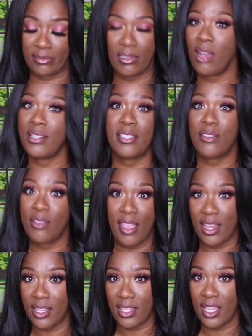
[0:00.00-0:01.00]
all these other
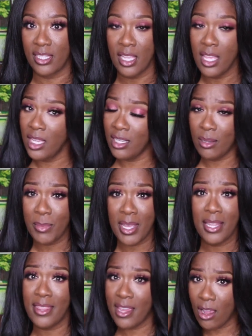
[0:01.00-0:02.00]
kind of things, you know.
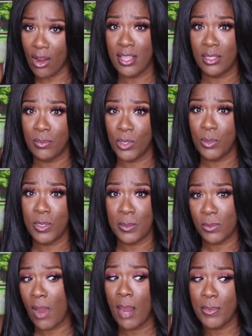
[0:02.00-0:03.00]
But there are some new
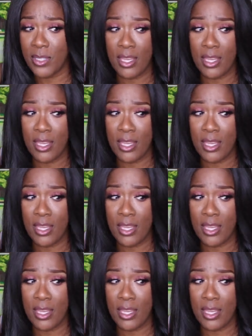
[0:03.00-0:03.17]
subscribers